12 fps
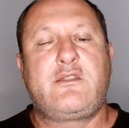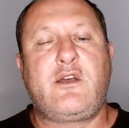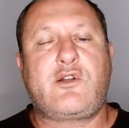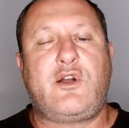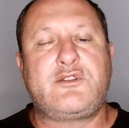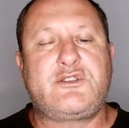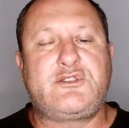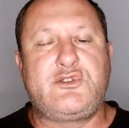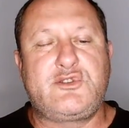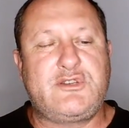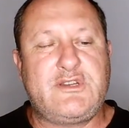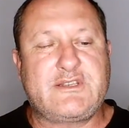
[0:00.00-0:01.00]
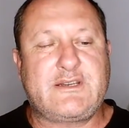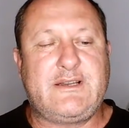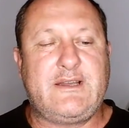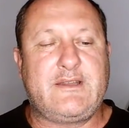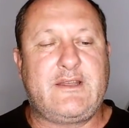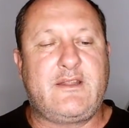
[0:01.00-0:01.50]
the Constitution is
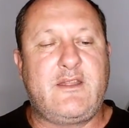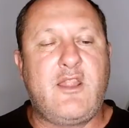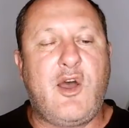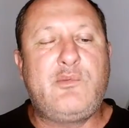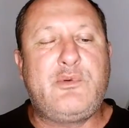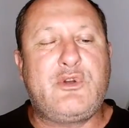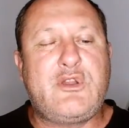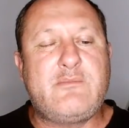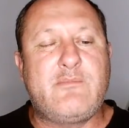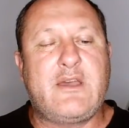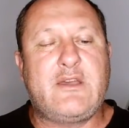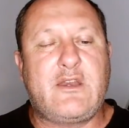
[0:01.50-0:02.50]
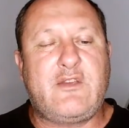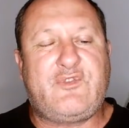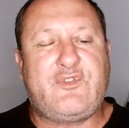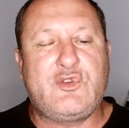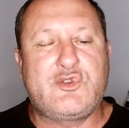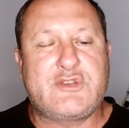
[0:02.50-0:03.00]
clear that nobody may
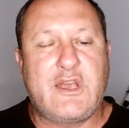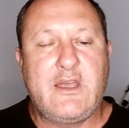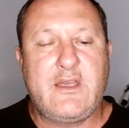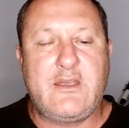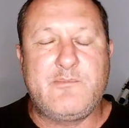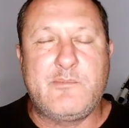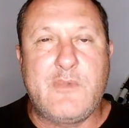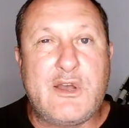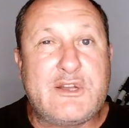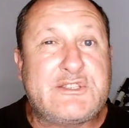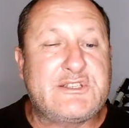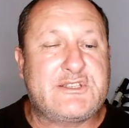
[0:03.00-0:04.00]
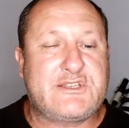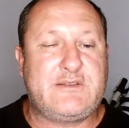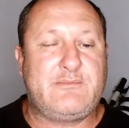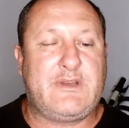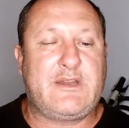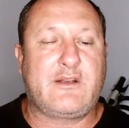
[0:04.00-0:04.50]
refuse
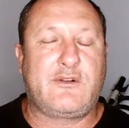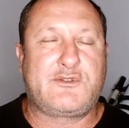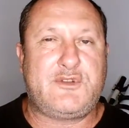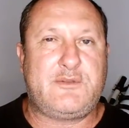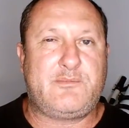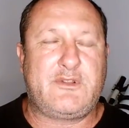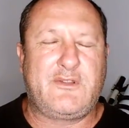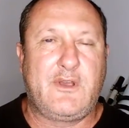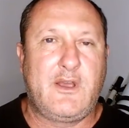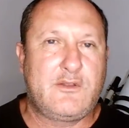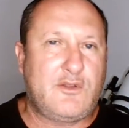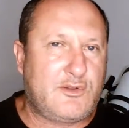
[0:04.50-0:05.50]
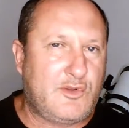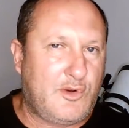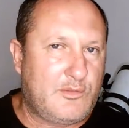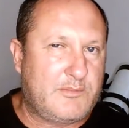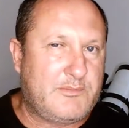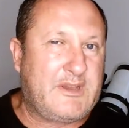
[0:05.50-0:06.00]
emergency medical treatment. Not
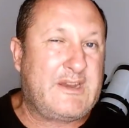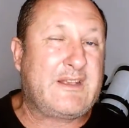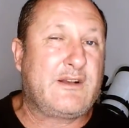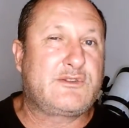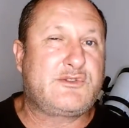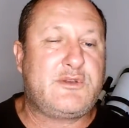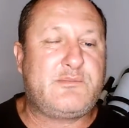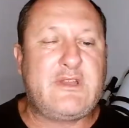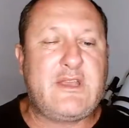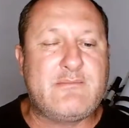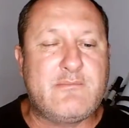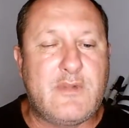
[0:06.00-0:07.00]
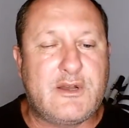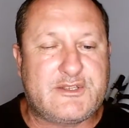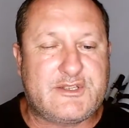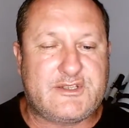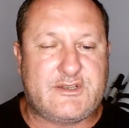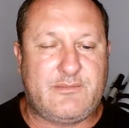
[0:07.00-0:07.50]
normal medical treatment,
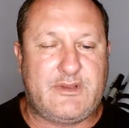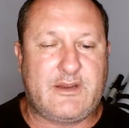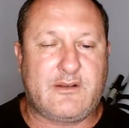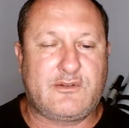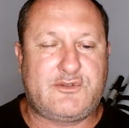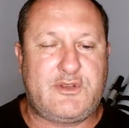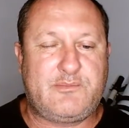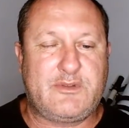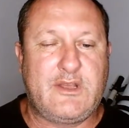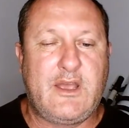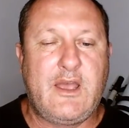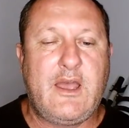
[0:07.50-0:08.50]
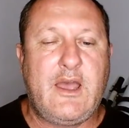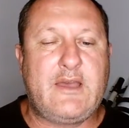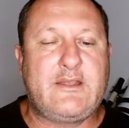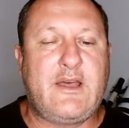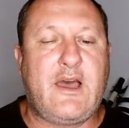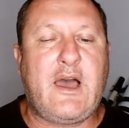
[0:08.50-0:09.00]
emergency medical treatment.
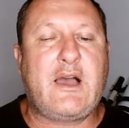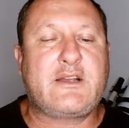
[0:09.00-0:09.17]
And the